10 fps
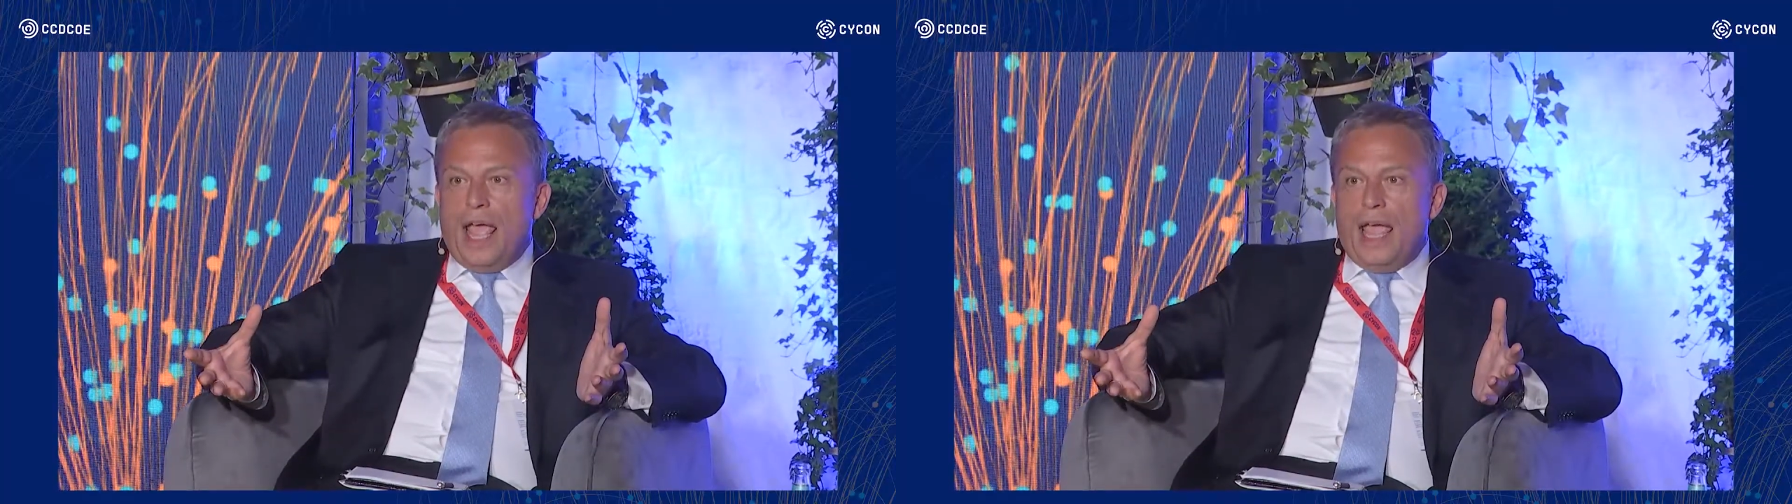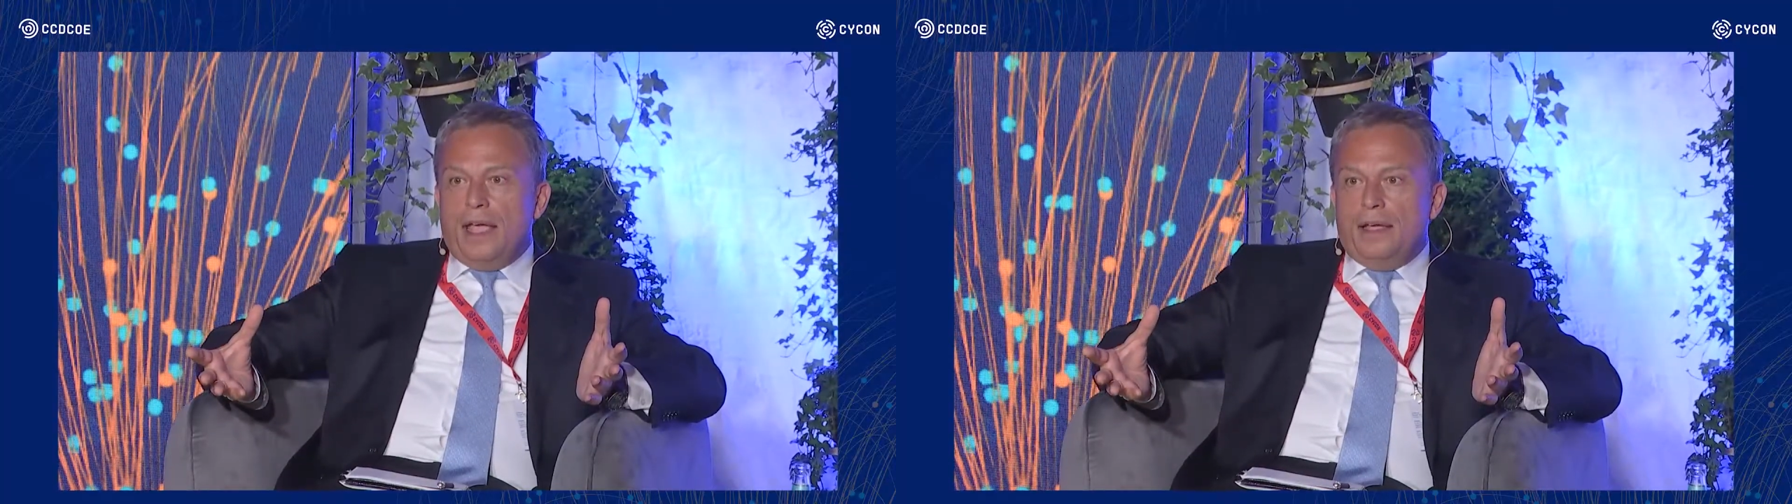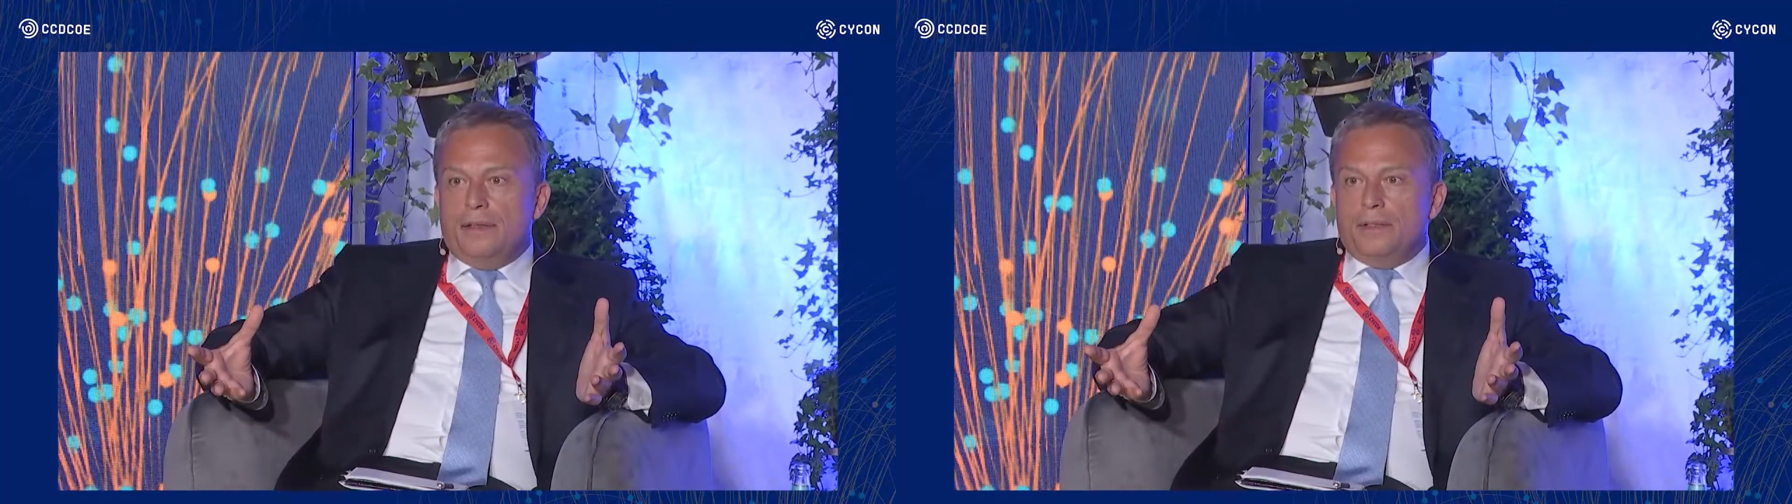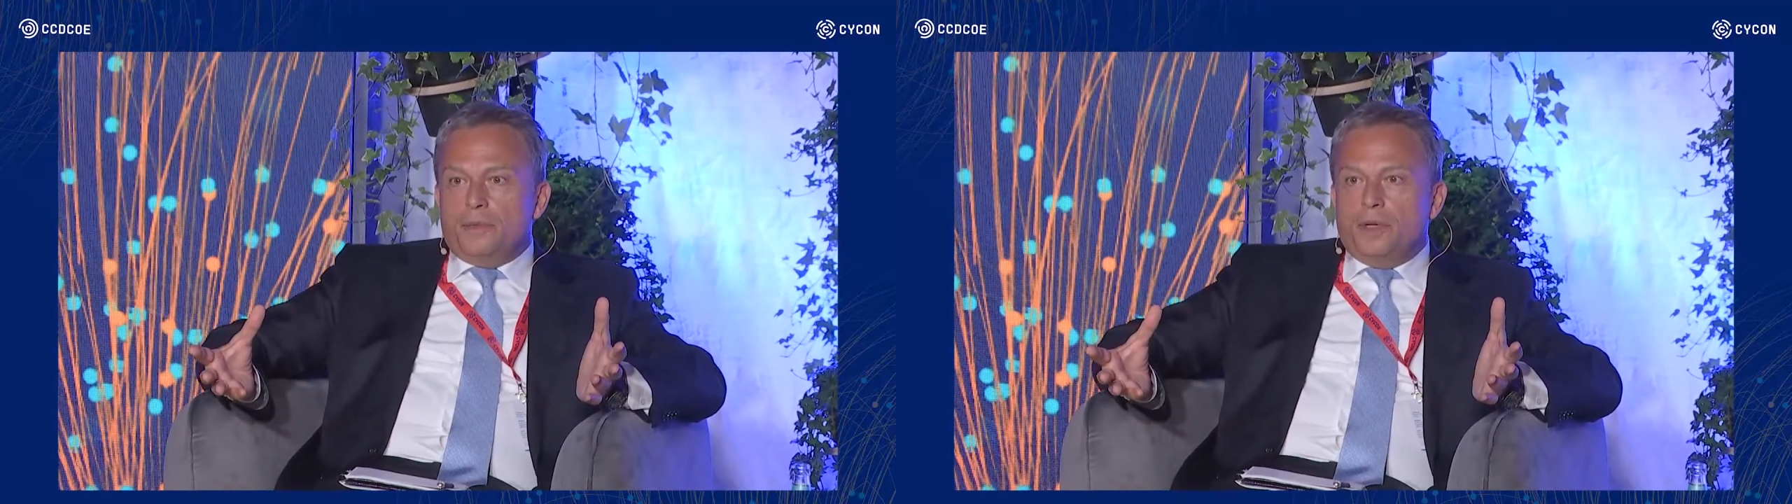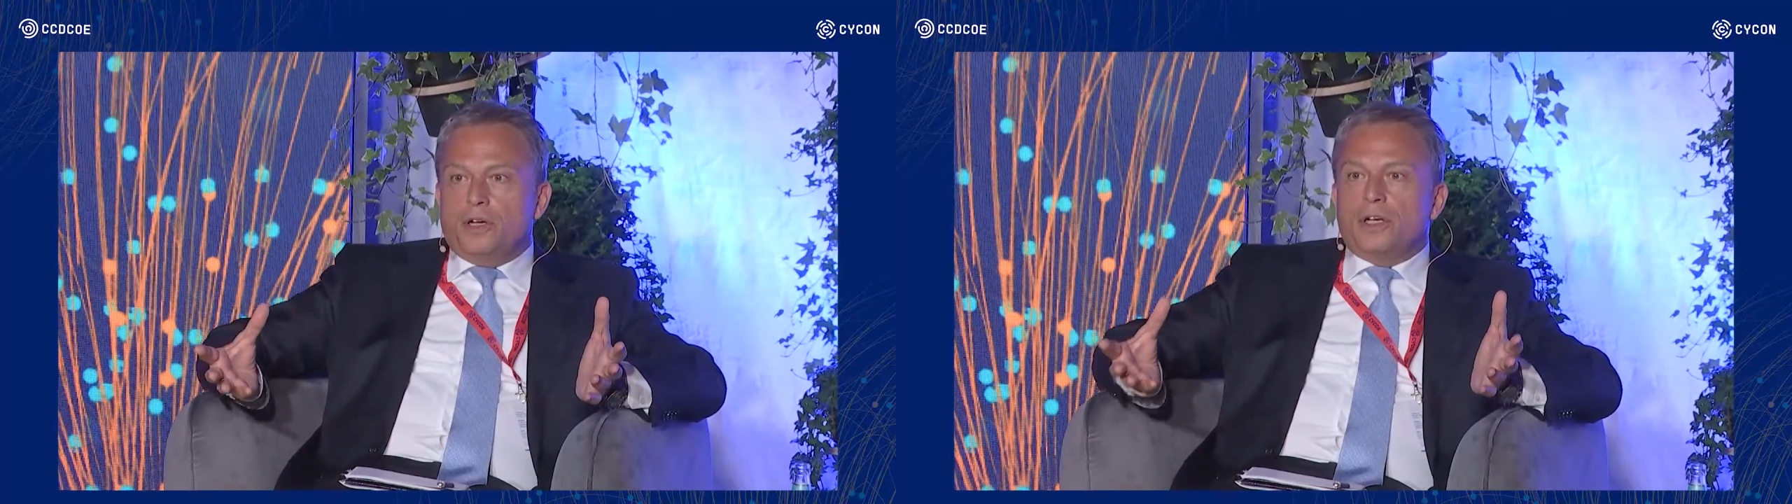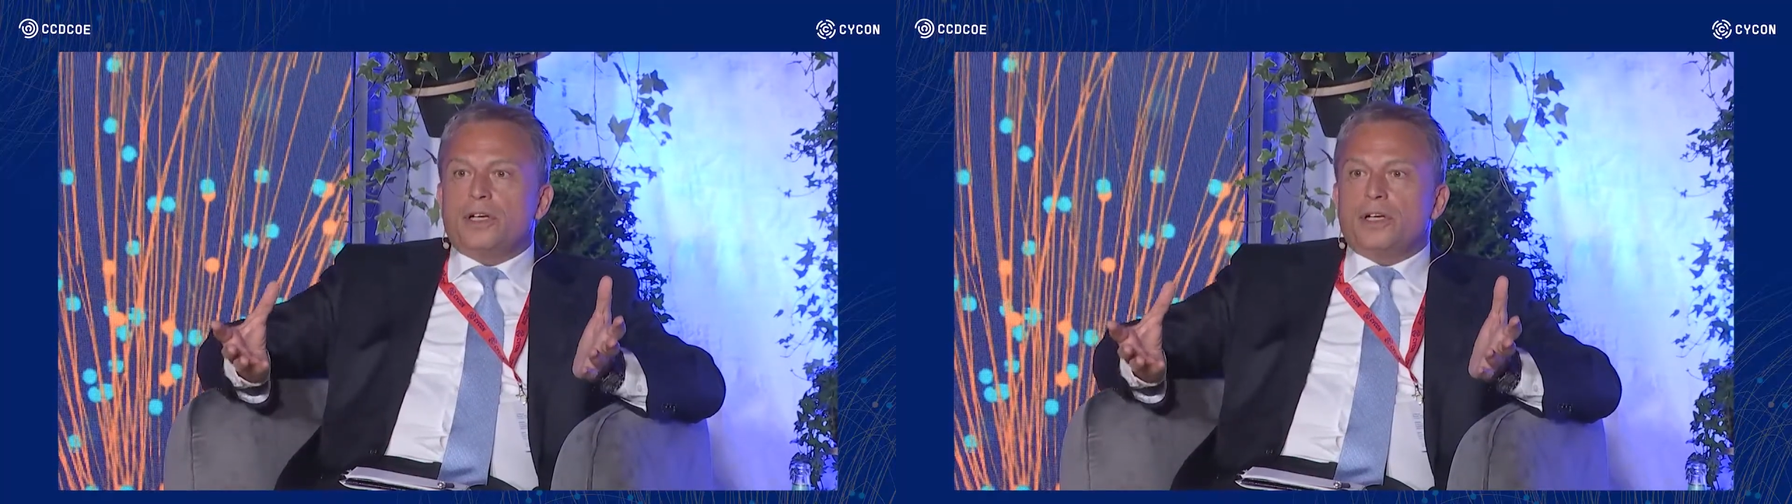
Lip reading: And we are